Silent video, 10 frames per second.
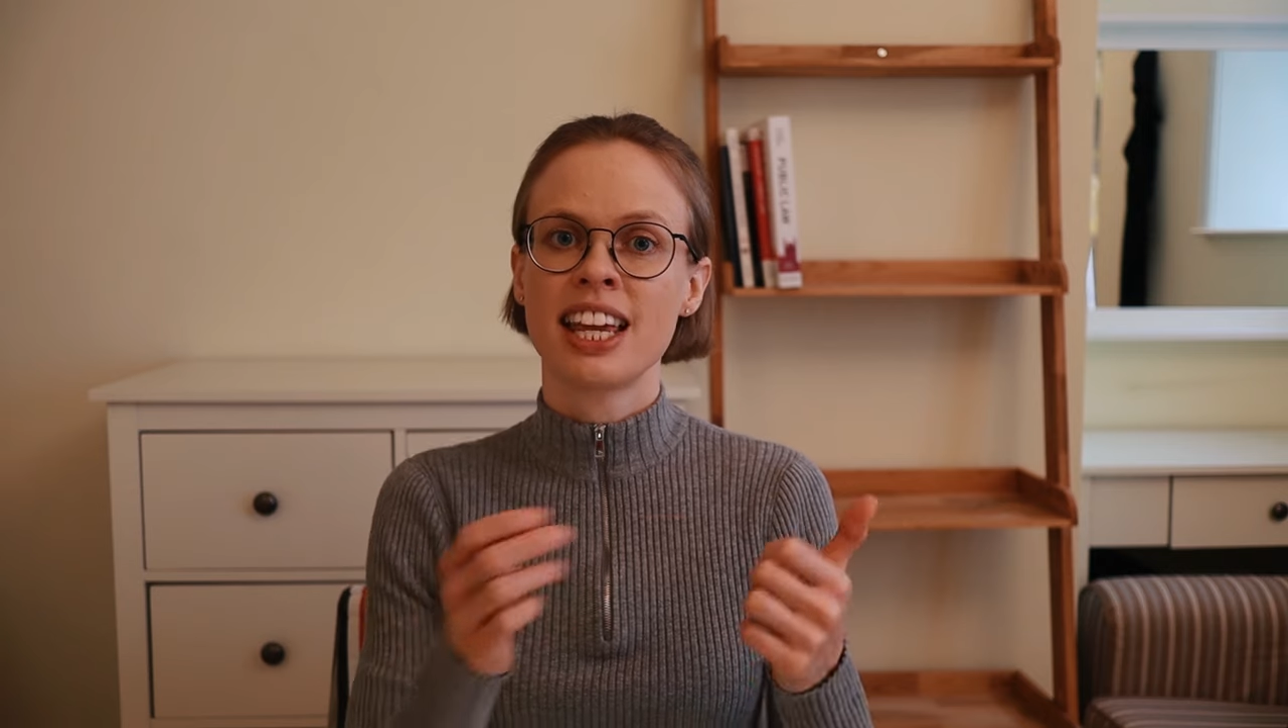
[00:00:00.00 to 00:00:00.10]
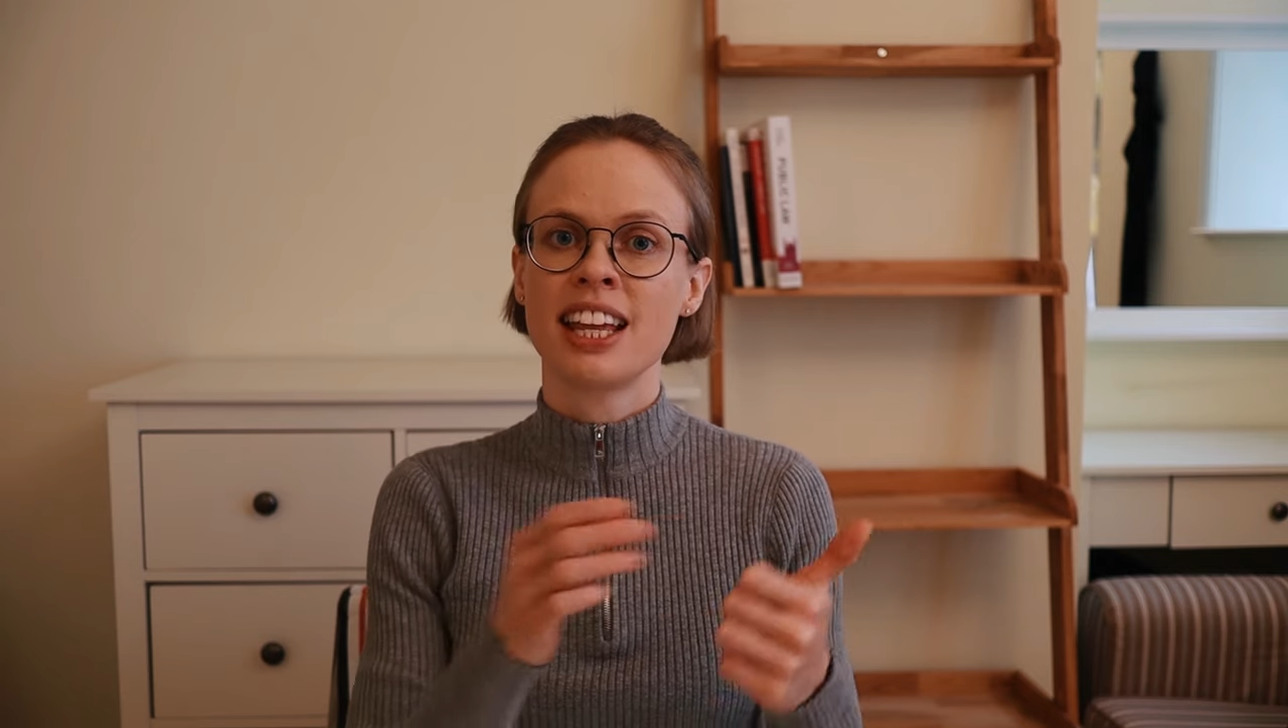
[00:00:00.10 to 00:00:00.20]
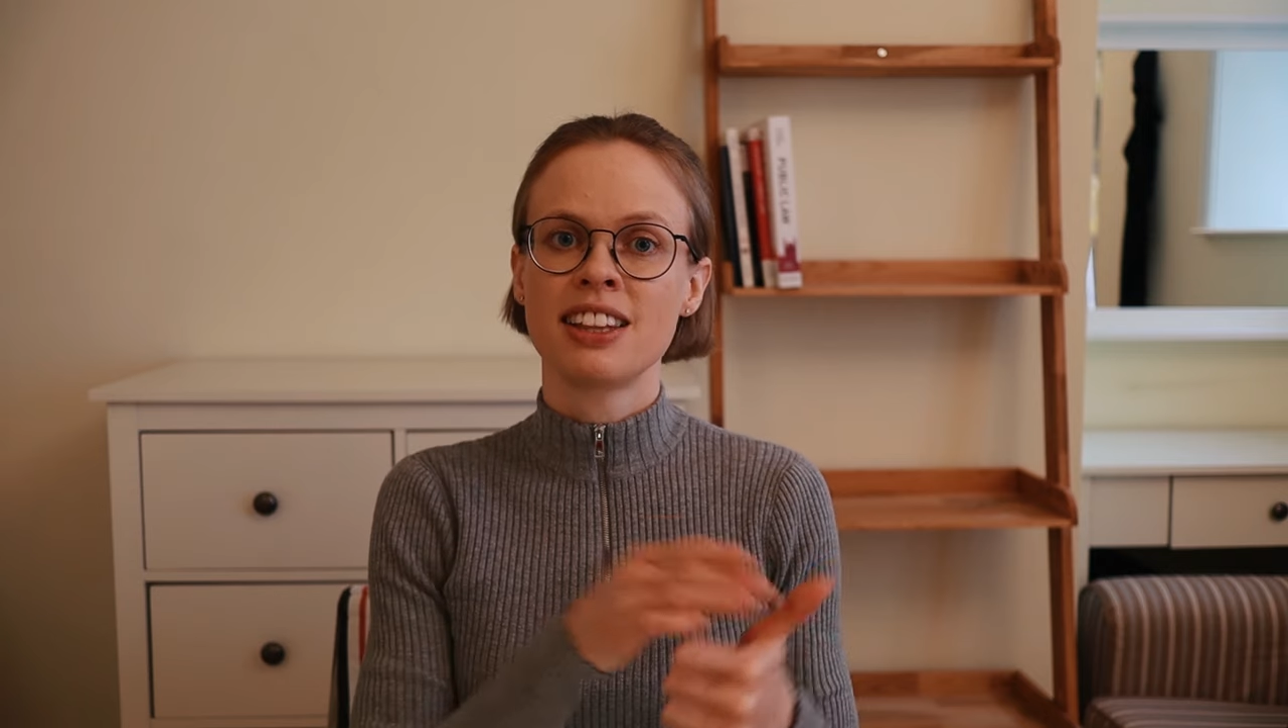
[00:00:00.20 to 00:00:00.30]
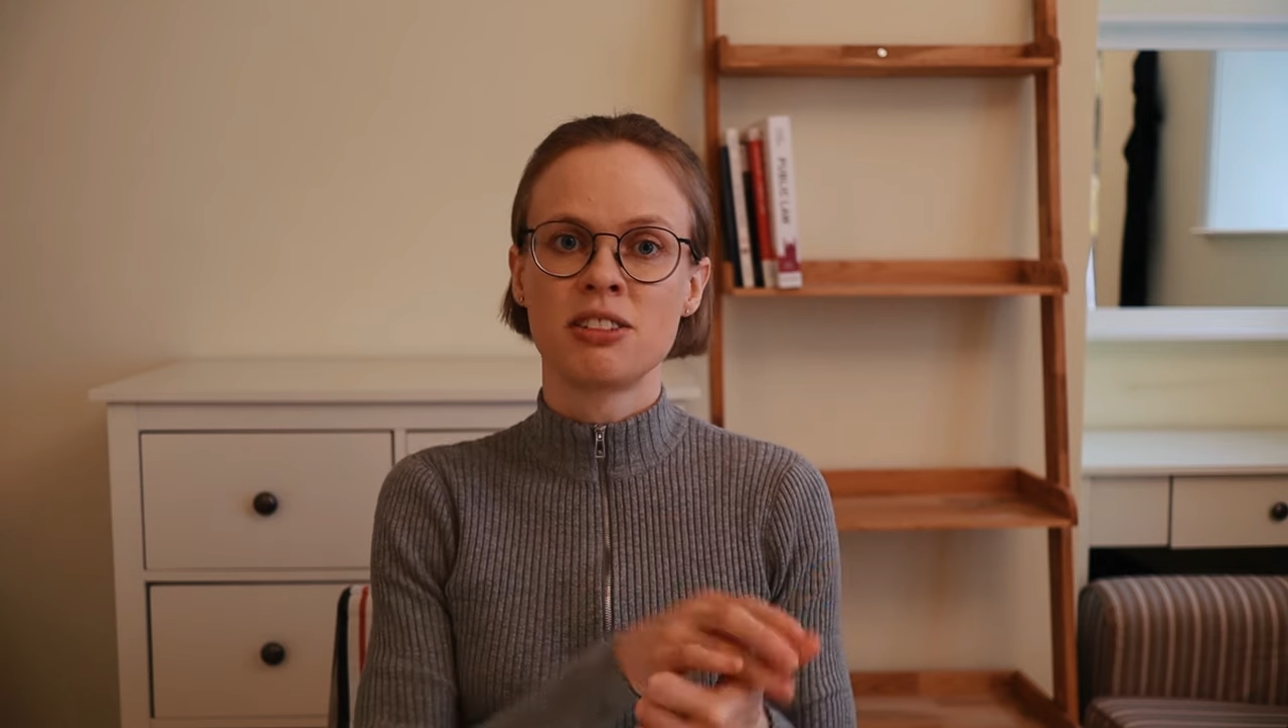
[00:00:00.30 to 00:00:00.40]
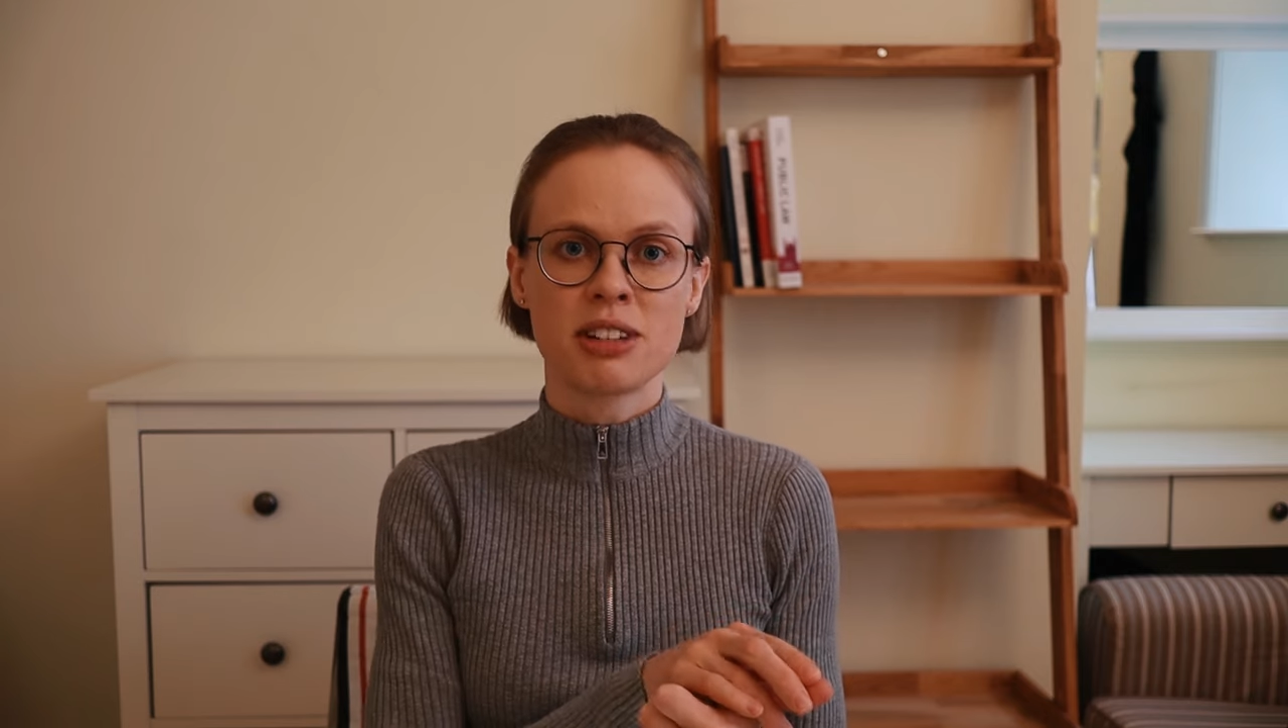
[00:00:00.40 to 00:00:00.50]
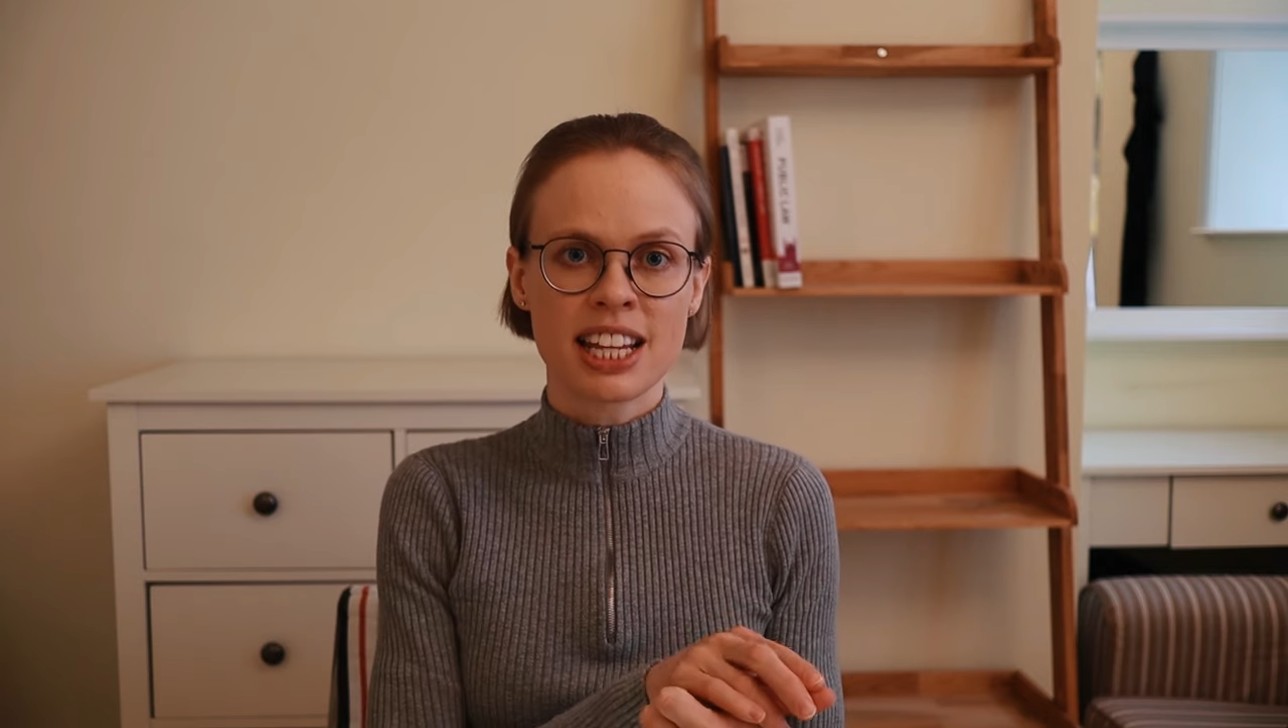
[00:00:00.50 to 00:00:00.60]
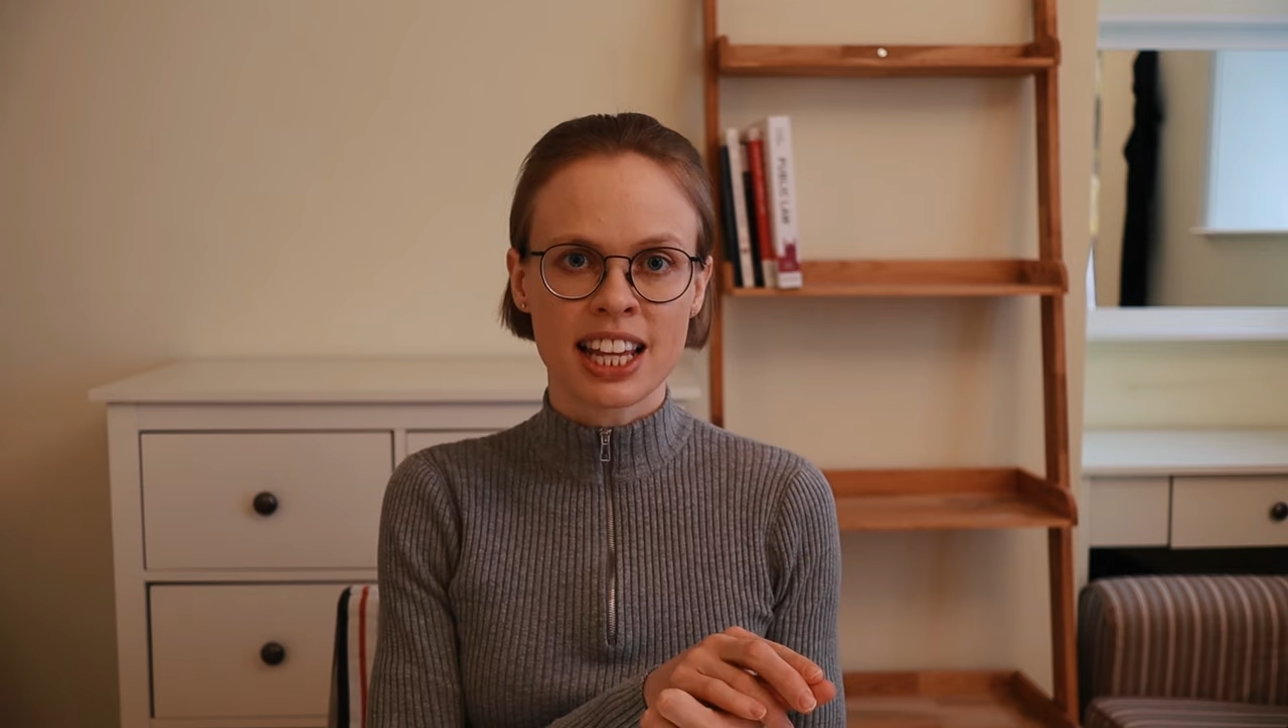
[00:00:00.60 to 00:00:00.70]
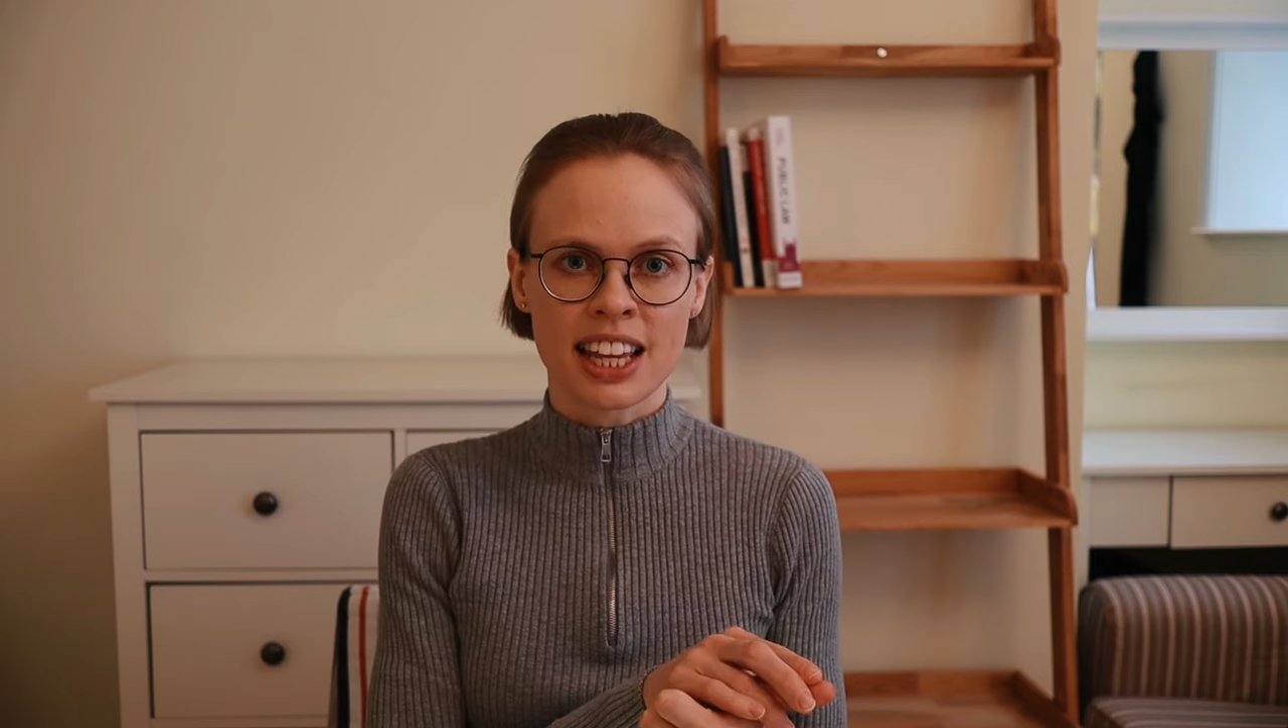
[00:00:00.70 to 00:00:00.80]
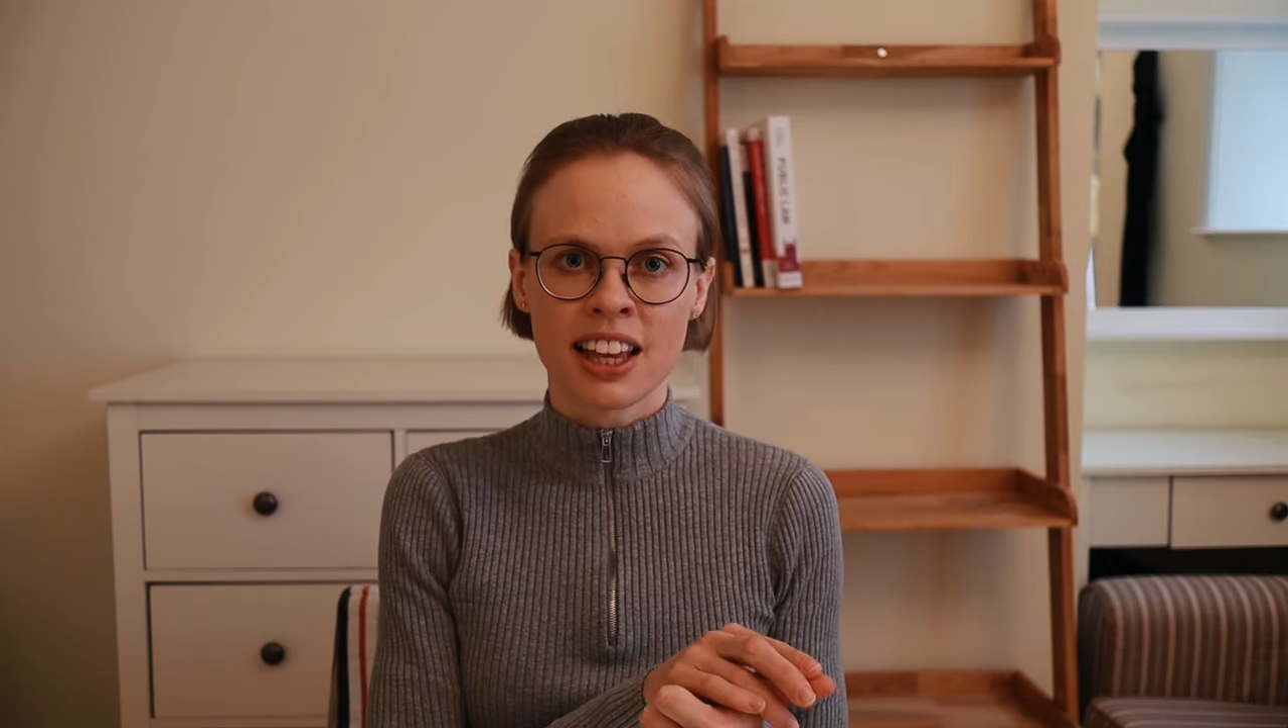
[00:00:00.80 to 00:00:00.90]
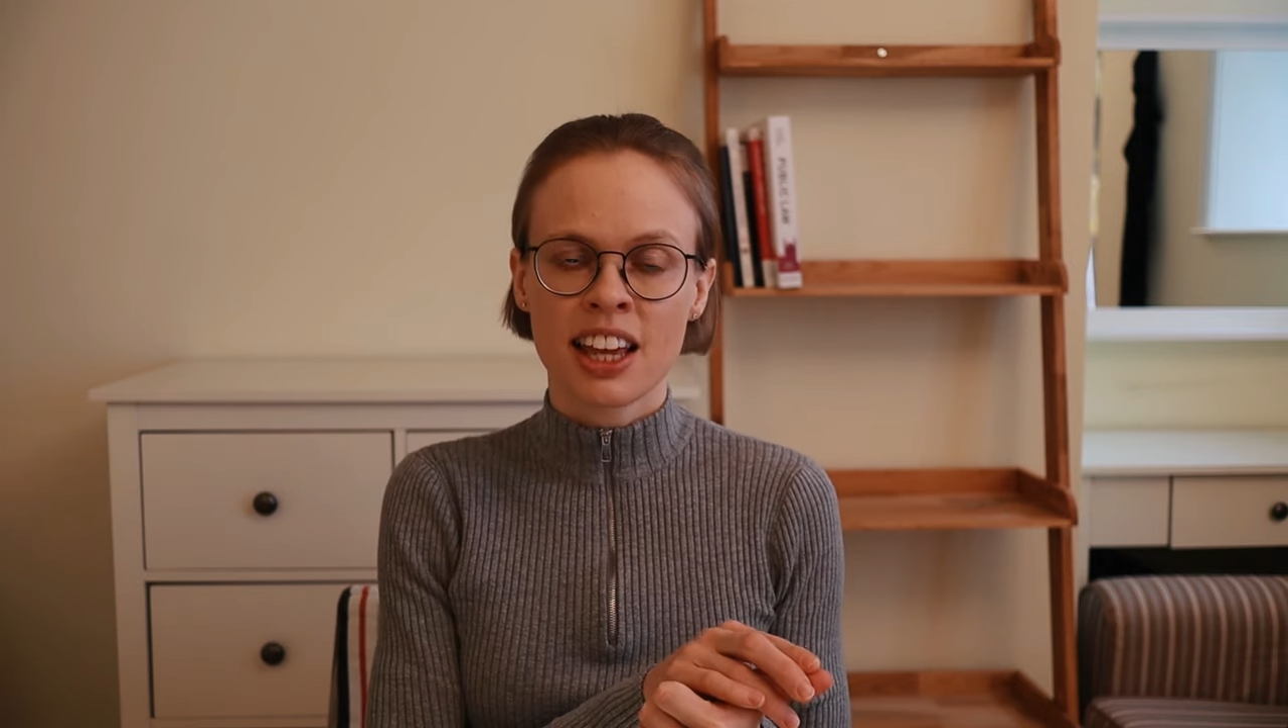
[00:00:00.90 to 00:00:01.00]
in the
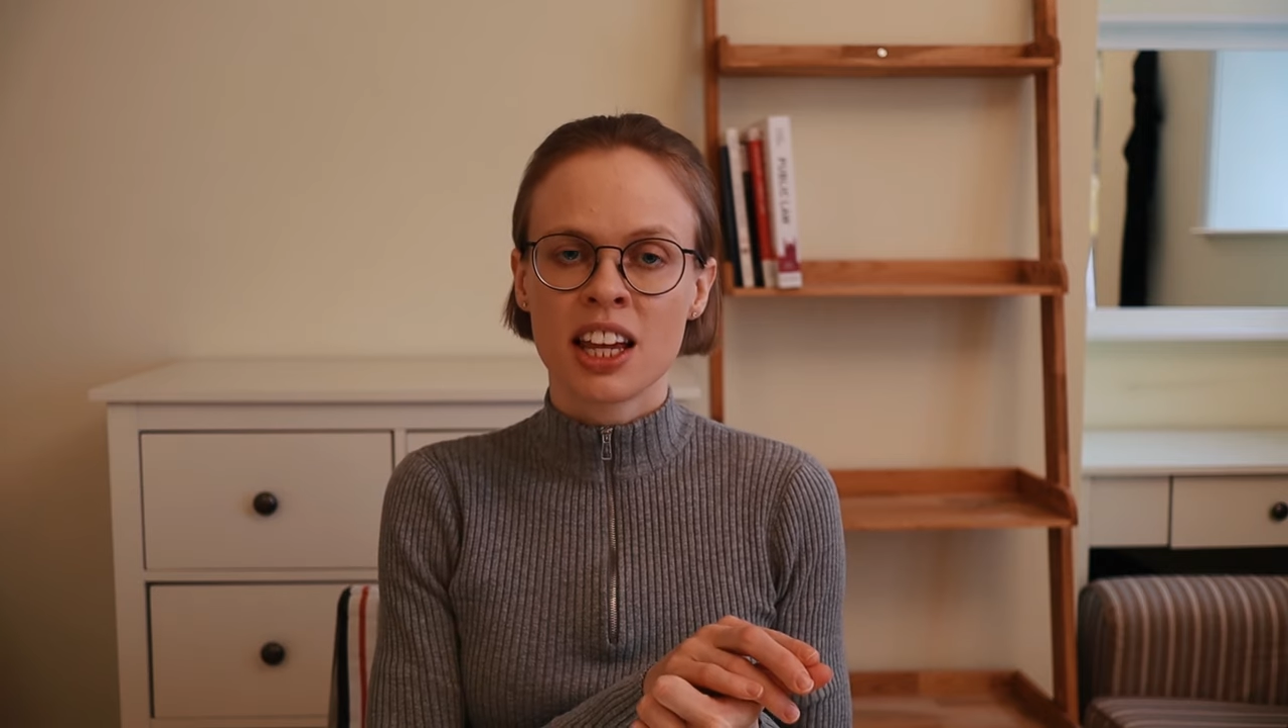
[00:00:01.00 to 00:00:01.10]
reading.